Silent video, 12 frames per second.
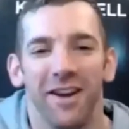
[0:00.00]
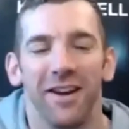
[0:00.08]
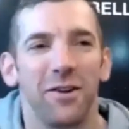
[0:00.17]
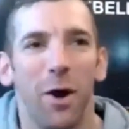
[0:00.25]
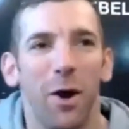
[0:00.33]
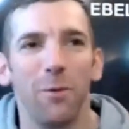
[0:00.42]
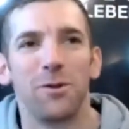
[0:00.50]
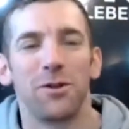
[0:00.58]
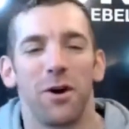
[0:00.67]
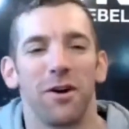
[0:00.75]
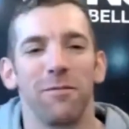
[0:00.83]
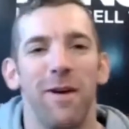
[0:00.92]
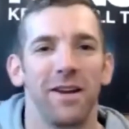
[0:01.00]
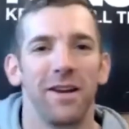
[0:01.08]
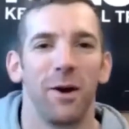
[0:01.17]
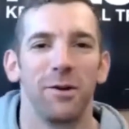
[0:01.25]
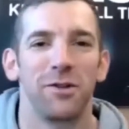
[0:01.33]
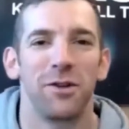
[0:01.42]
Coach talk, mate.
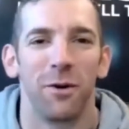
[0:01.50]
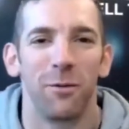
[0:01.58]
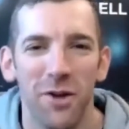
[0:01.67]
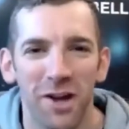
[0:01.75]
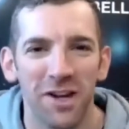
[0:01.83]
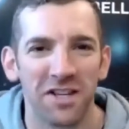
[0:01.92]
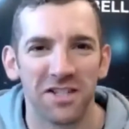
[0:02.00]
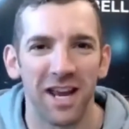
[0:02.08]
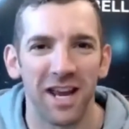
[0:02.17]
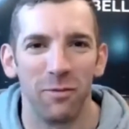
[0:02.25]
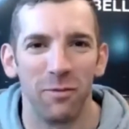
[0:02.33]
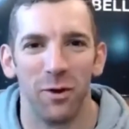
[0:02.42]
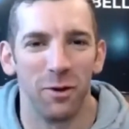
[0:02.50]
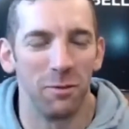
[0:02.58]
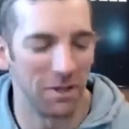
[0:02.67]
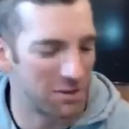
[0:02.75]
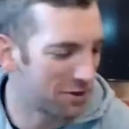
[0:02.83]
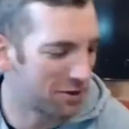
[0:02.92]
Coach talk. We're not in the same room.
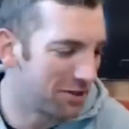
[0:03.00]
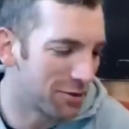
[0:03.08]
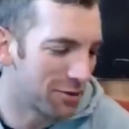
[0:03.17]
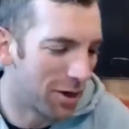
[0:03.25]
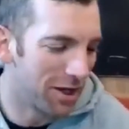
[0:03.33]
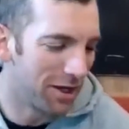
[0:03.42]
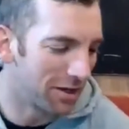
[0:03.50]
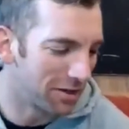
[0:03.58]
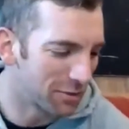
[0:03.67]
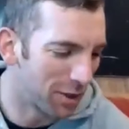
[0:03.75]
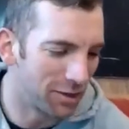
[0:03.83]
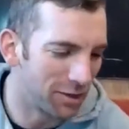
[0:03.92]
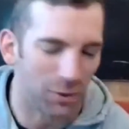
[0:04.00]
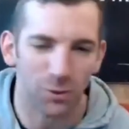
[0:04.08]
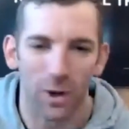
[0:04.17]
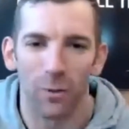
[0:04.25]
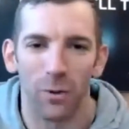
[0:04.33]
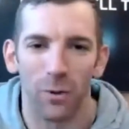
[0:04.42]
It's quite
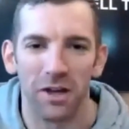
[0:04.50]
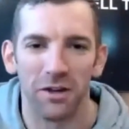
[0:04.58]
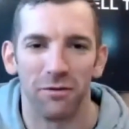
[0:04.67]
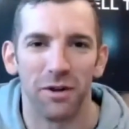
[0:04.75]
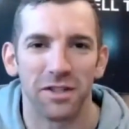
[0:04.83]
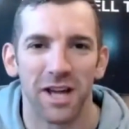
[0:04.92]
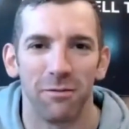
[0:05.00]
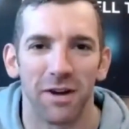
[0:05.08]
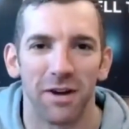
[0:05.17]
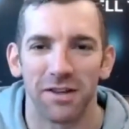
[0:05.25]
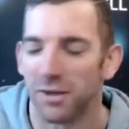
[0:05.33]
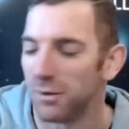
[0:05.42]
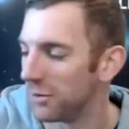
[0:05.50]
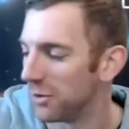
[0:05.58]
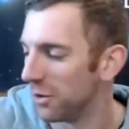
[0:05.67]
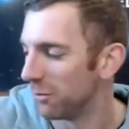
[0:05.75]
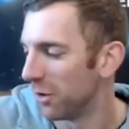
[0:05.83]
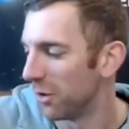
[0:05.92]
weird. The first time I've had to do a
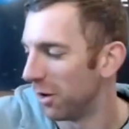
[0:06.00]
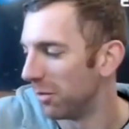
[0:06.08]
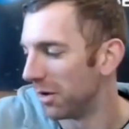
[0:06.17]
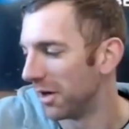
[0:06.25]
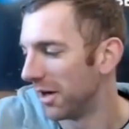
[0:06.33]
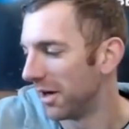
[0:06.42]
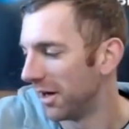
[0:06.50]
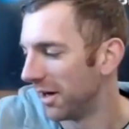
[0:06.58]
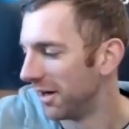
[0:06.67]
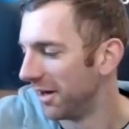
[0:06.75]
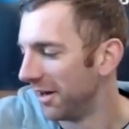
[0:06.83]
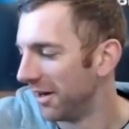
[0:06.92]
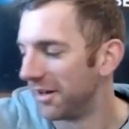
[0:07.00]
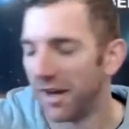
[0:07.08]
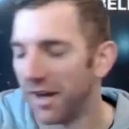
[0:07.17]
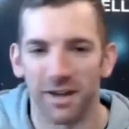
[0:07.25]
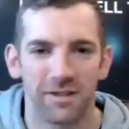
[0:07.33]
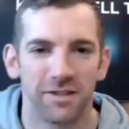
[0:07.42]
Zoom call, but
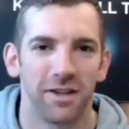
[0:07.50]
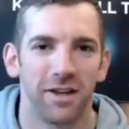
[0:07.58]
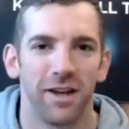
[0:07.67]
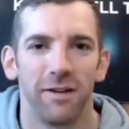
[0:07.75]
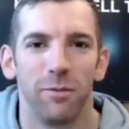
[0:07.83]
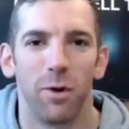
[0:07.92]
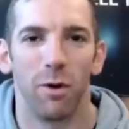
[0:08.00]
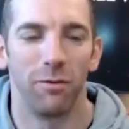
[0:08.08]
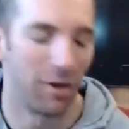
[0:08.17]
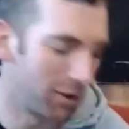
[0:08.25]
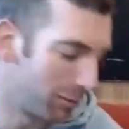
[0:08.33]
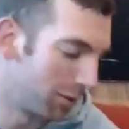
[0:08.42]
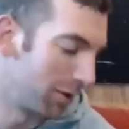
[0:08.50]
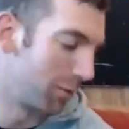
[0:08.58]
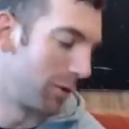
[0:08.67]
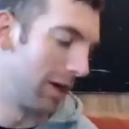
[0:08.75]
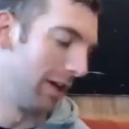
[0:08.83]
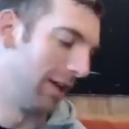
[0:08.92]
yeah, it's hopefully it'll work
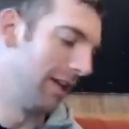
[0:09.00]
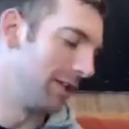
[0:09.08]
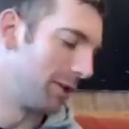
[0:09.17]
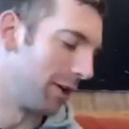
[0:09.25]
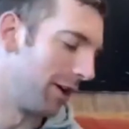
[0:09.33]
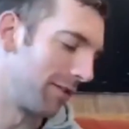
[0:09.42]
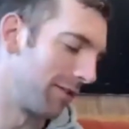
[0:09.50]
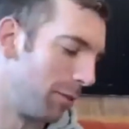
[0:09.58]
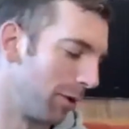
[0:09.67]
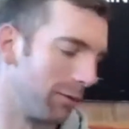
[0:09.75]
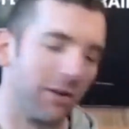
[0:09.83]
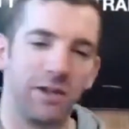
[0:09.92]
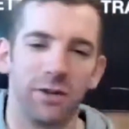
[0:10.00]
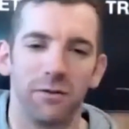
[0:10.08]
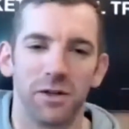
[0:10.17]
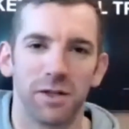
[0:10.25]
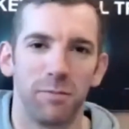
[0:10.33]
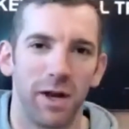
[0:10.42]
well. At least we don't have to put up with each
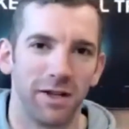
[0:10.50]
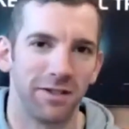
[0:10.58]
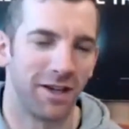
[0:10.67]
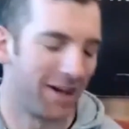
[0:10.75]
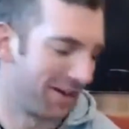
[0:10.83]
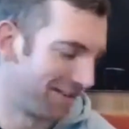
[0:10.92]
other's smells, eh?